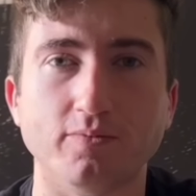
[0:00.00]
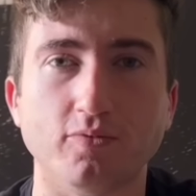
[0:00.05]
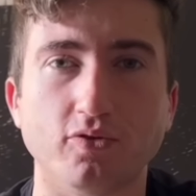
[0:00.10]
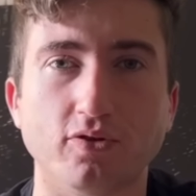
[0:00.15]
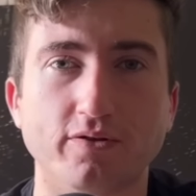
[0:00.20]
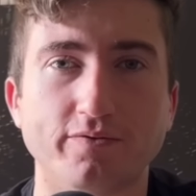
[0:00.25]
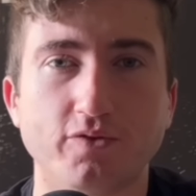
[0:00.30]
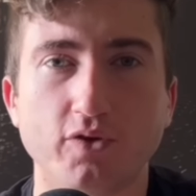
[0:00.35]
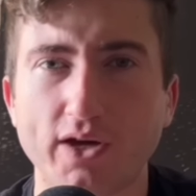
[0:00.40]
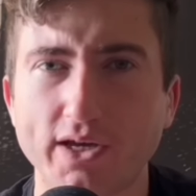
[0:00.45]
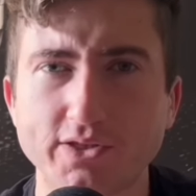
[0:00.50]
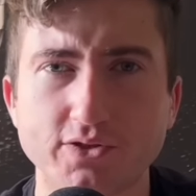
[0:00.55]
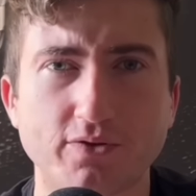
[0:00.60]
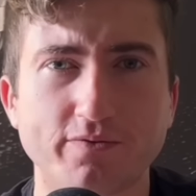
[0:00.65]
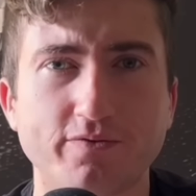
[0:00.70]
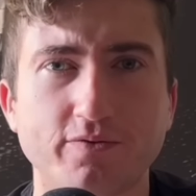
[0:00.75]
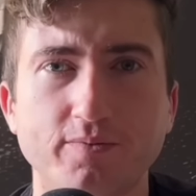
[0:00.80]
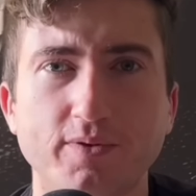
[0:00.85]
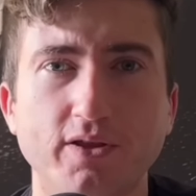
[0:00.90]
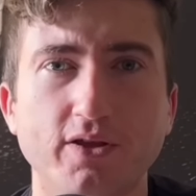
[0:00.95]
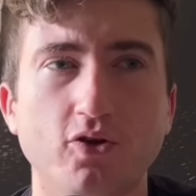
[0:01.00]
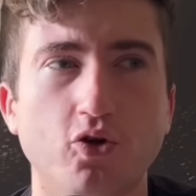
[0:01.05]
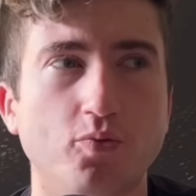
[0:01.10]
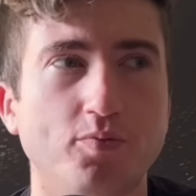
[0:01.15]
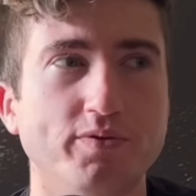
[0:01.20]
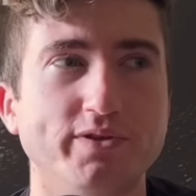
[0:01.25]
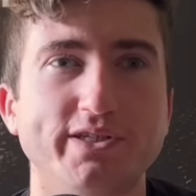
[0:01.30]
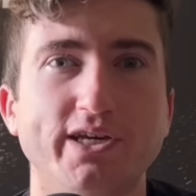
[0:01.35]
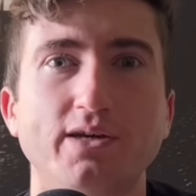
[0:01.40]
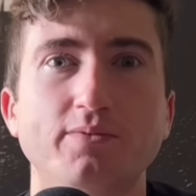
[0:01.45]
And if you guys aren't familiar,
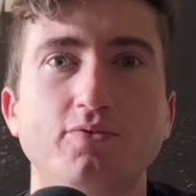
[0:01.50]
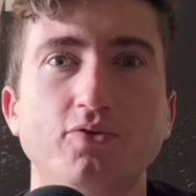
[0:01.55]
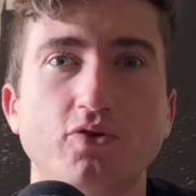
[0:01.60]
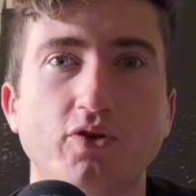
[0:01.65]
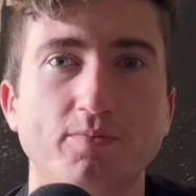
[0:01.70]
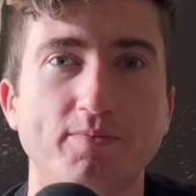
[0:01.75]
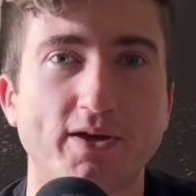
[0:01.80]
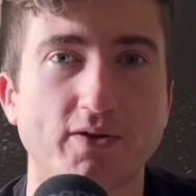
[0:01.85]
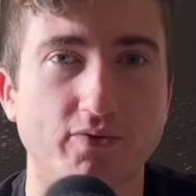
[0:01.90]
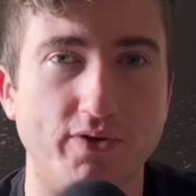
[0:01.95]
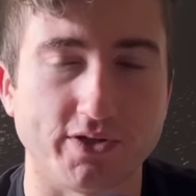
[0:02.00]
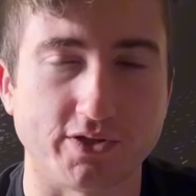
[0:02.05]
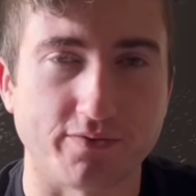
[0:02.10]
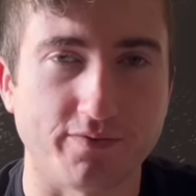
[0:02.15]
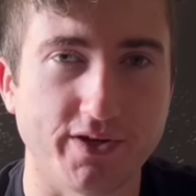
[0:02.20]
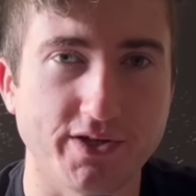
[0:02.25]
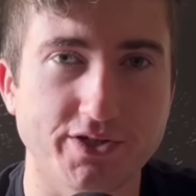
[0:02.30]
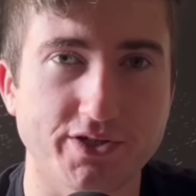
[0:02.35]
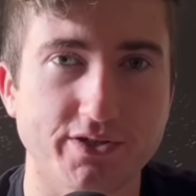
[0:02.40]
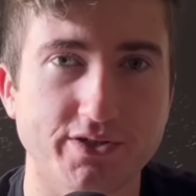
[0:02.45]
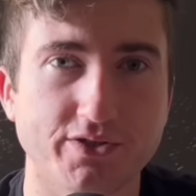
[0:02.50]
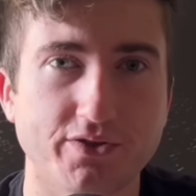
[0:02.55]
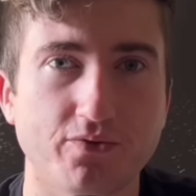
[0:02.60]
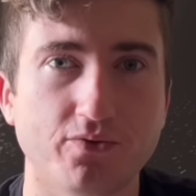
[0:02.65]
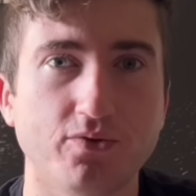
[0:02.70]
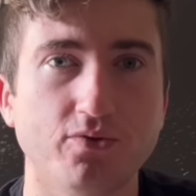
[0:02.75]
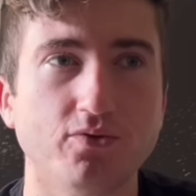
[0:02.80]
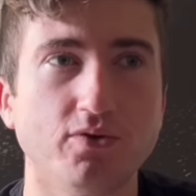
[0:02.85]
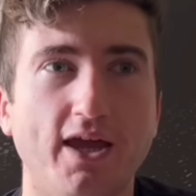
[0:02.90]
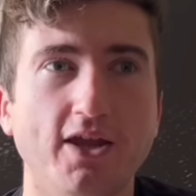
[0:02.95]
OpenTable, you can make reservations
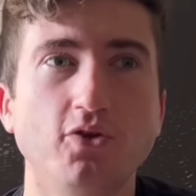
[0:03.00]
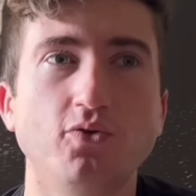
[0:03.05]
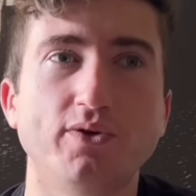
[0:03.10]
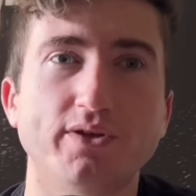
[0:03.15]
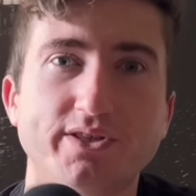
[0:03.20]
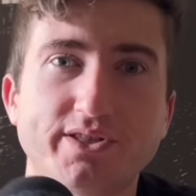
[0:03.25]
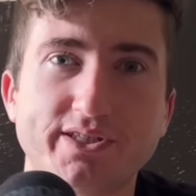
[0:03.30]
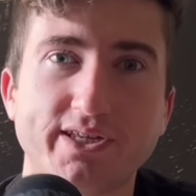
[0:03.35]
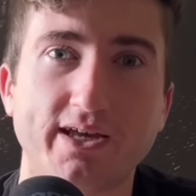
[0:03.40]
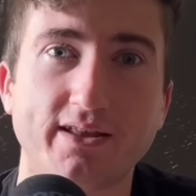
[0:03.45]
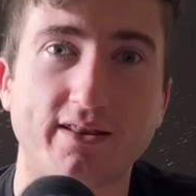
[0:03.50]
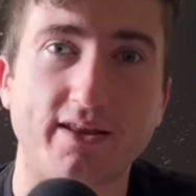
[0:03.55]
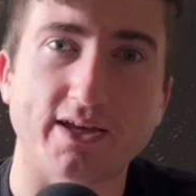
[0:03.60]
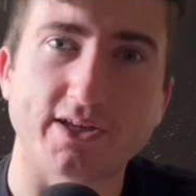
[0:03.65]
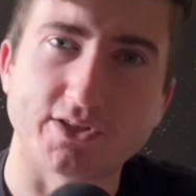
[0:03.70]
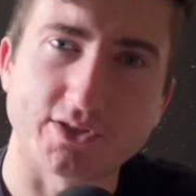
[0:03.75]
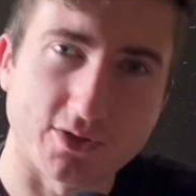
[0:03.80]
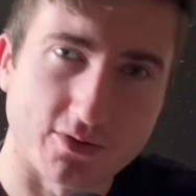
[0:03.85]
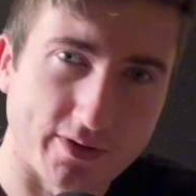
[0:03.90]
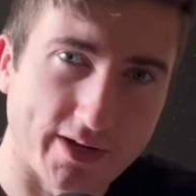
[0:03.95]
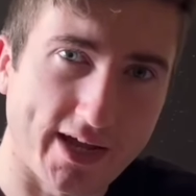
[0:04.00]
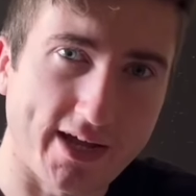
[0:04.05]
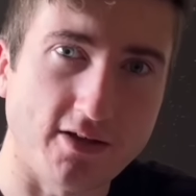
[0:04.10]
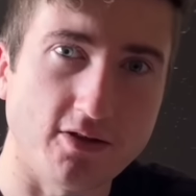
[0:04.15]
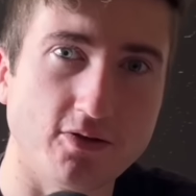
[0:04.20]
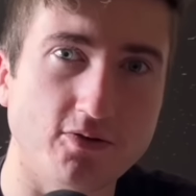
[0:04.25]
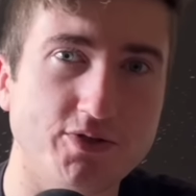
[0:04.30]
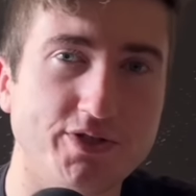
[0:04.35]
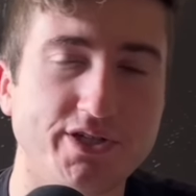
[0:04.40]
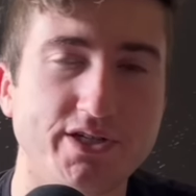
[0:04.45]
through, and you could set like certain
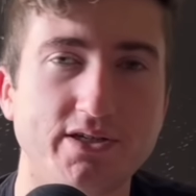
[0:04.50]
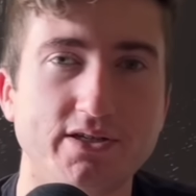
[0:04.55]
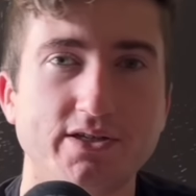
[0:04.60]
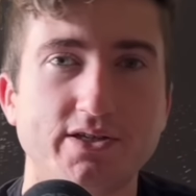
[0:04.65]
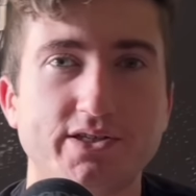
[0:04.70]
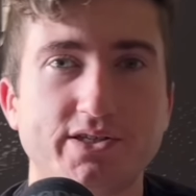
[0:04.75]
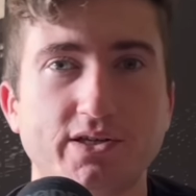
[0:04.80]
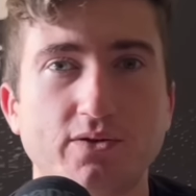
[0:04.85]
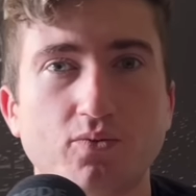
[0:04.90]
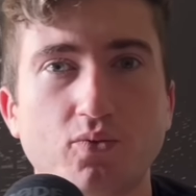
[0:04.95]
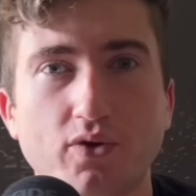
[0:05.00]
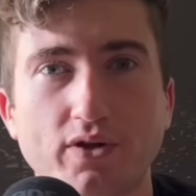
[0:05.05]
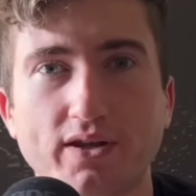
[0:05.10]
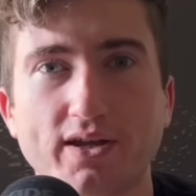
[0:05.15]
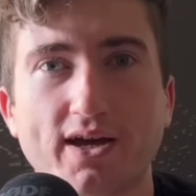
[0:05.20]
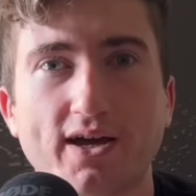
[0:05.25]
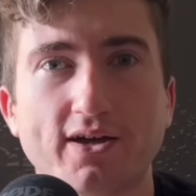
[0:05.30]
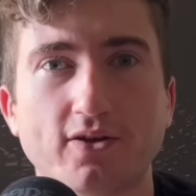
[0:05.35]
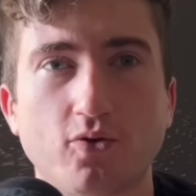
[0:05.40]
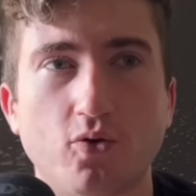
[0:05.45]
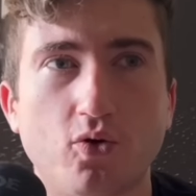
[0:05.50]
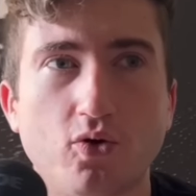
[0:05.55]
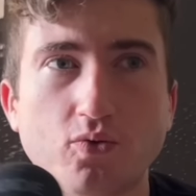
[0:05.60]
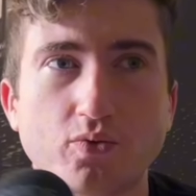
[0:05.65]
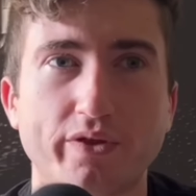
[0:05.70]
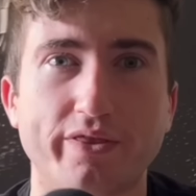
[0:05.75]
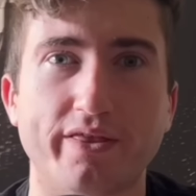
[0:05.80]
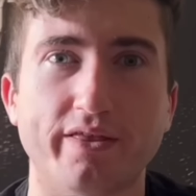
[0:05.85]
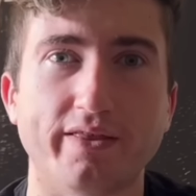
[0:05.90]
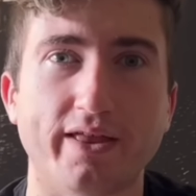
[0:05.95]
allergies and whatnot all
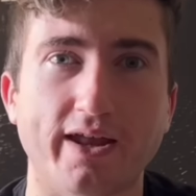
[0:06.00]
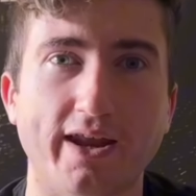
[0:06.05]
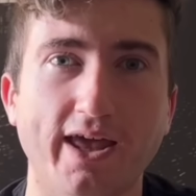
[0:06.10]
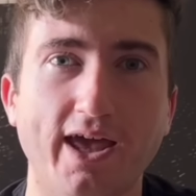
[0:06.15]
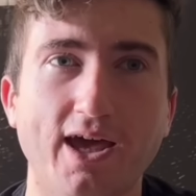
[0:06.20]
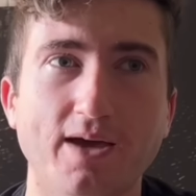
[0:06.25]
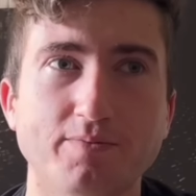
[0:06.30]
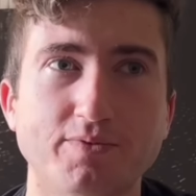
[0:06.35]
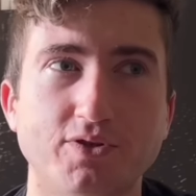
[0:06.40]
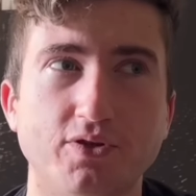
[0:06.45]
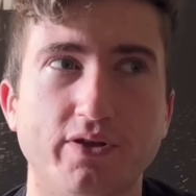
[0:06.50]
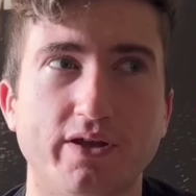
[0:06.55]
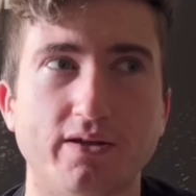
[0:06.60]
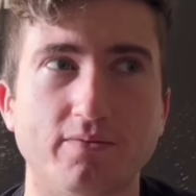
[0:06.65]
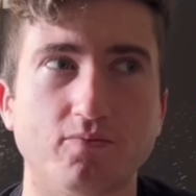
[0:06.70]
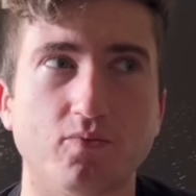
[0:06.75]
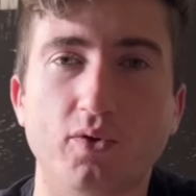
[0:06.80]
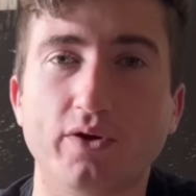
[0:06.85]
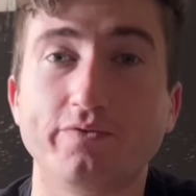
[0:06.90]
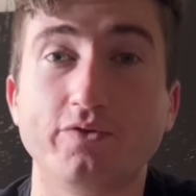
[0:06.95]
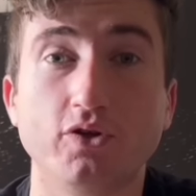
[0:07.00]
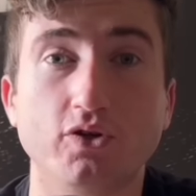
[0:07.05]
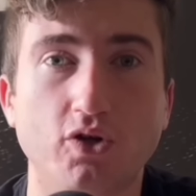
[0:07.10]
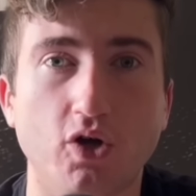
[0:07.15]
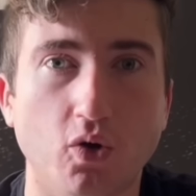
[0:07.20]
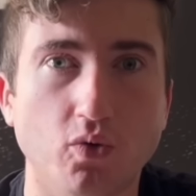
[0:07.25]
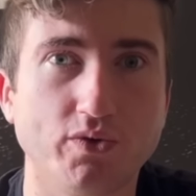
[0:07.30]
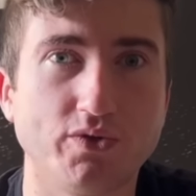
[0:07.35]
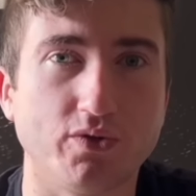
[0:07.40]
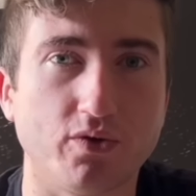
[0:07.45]
within that app, so that whenever you
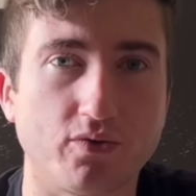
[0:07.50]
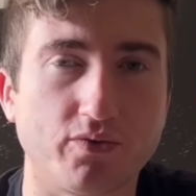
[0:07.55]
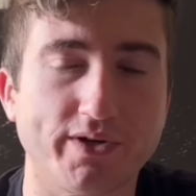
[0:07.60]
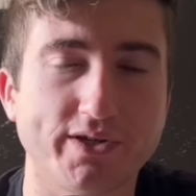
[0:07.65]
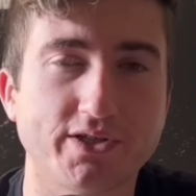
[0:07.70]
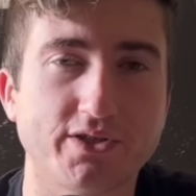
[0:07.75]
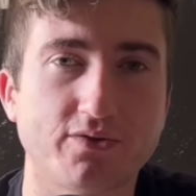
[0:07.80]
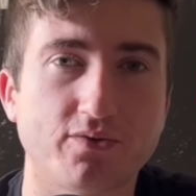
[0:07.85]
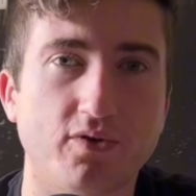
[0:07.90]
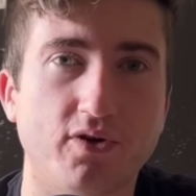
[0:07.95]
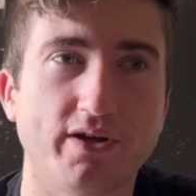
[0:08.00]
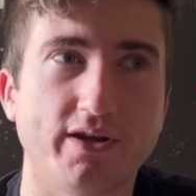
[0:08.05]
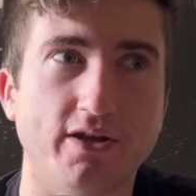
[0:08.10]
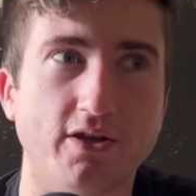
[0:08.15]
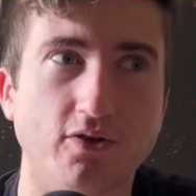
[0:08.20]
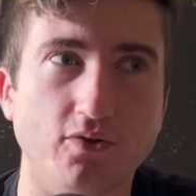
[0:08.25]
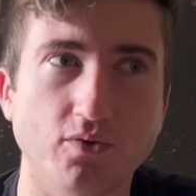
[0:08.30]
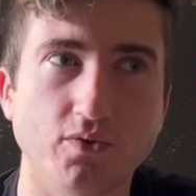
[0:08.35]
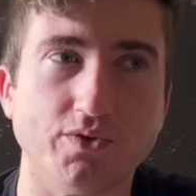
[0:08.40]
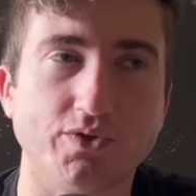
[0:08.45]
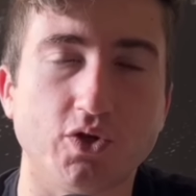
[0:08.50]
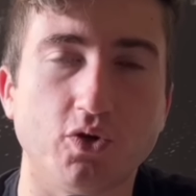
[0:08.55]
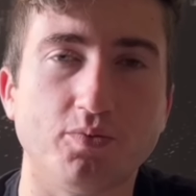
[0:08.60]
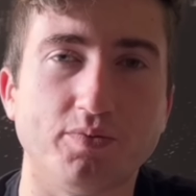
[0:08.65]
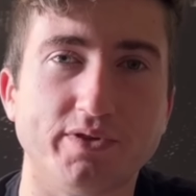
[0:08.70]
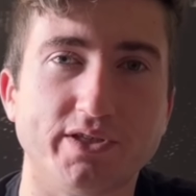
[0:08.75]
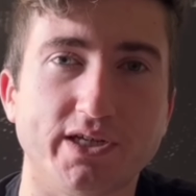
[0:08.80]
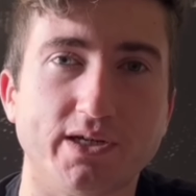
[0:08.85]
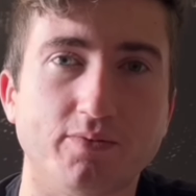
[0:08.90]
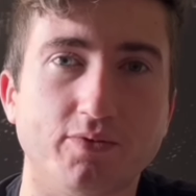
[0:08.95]
go to a restaurant and use
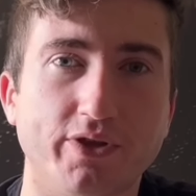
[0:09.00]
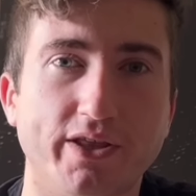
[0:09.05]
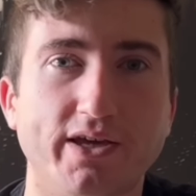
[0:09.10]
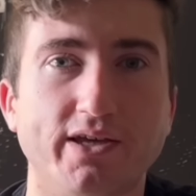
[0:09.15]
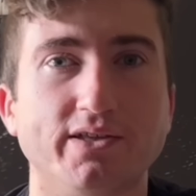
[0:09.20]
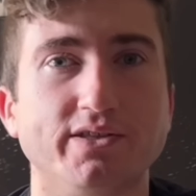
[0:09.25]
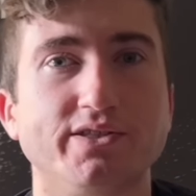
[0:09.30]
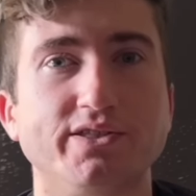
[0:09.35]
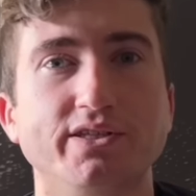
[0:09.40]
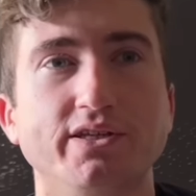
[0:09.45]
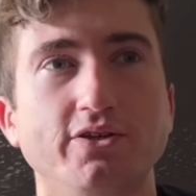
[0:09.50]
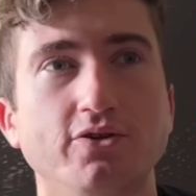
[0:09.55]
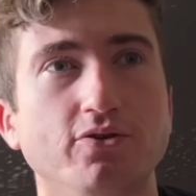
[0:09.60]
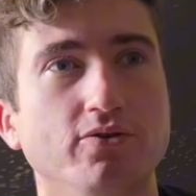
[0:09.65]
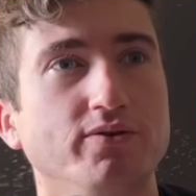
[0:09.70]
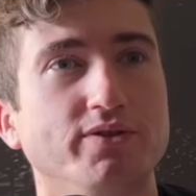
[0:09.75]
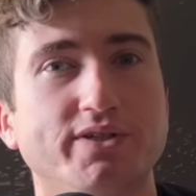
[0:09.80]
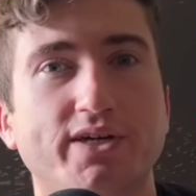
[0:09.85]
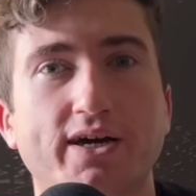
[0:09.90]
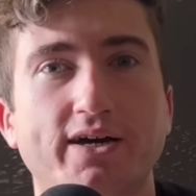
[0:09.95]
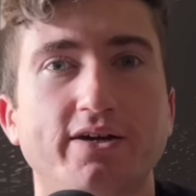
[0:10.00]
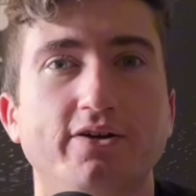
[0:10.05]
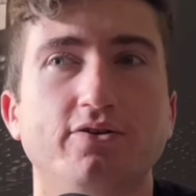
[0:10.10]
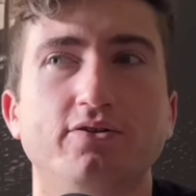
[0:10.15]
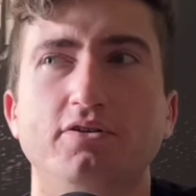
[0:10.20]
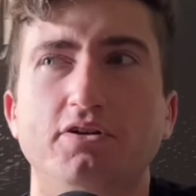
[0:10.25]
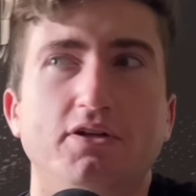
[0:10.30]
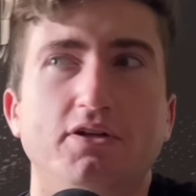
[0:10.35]
OpenTable, they can see your entire,